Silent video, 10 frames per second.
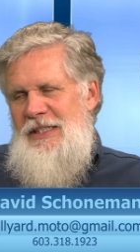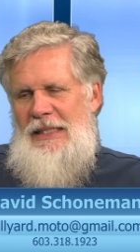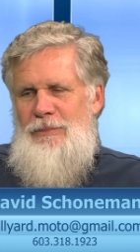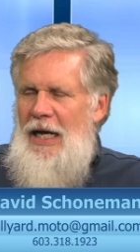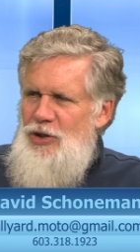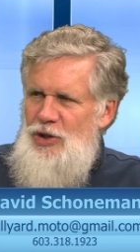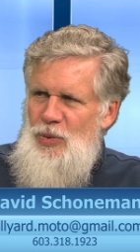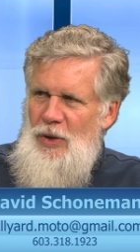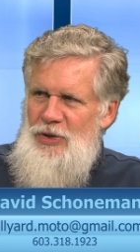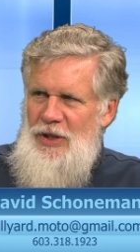Not just
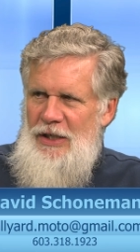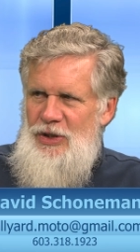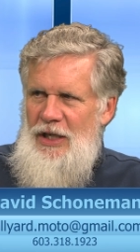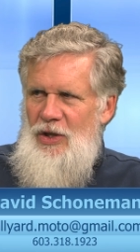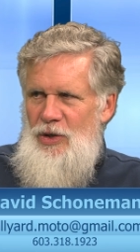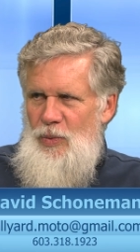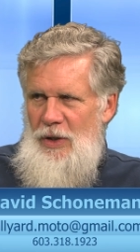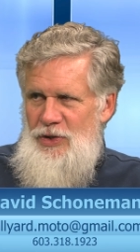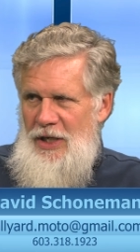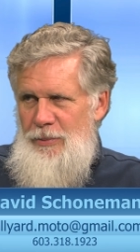the ones that I sell or the
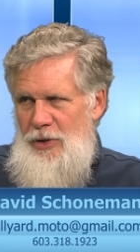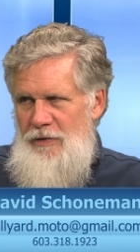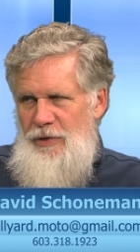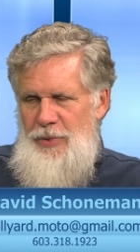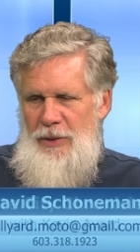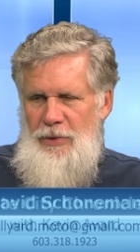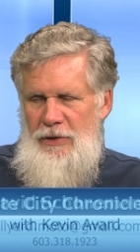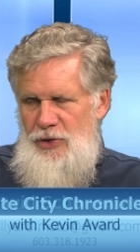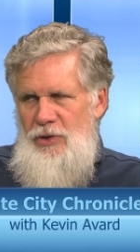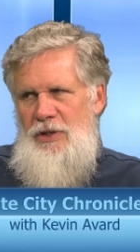ones that I build for people.
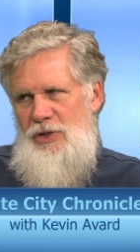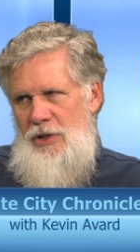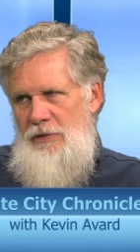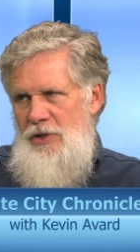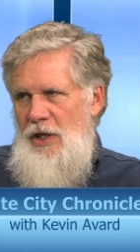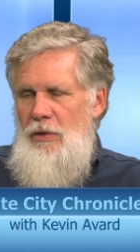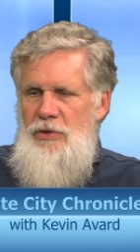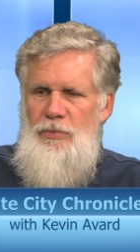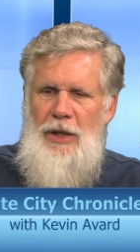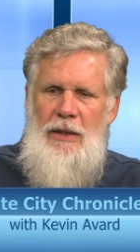I certainly service
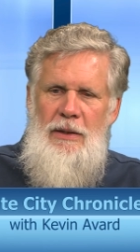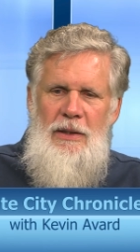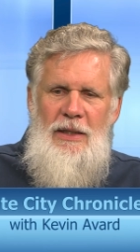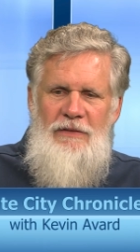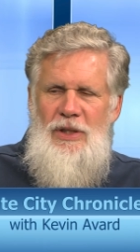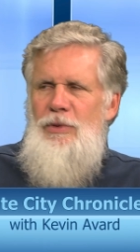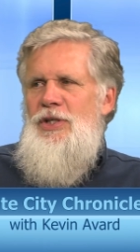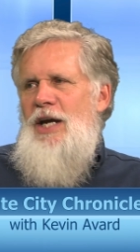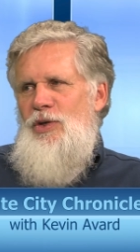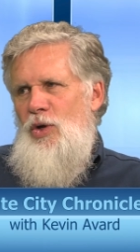those. But if someone's
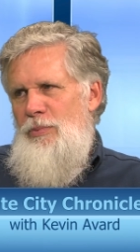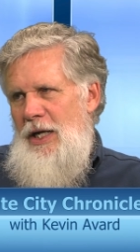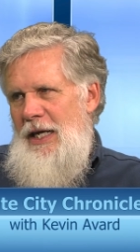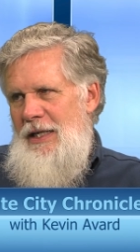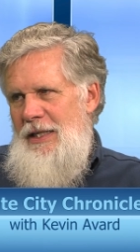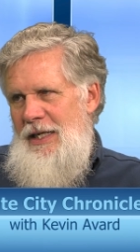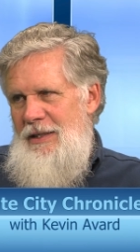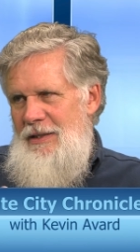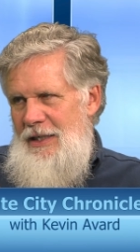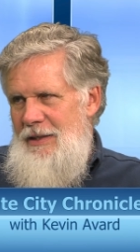got an old bike and they
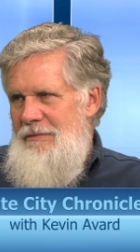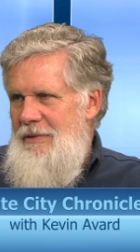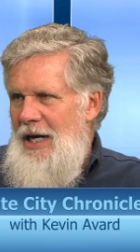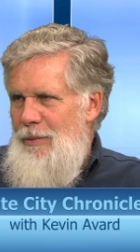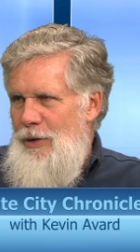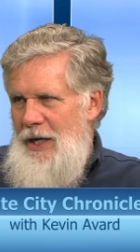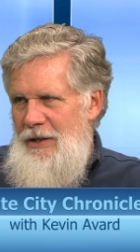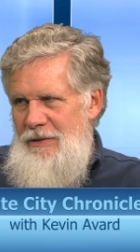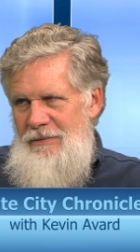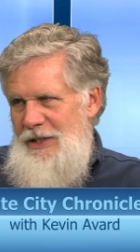need
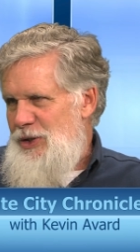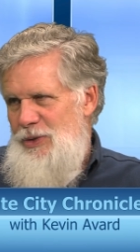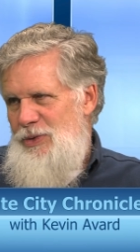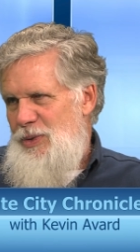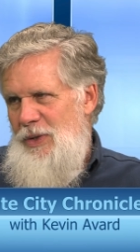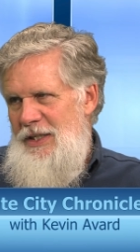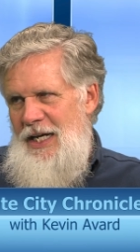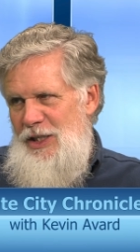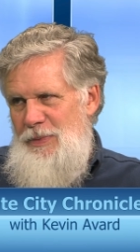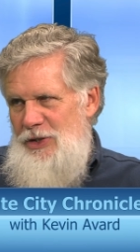carburetor issues or
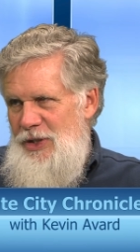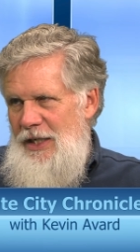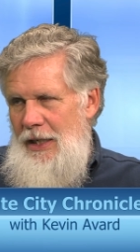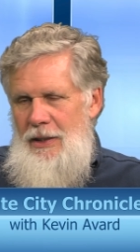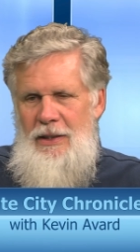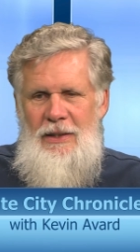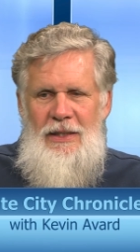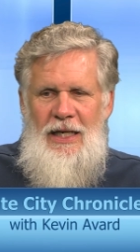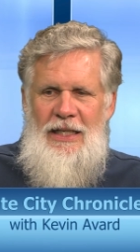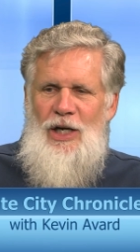whatnot, it's been sitting, and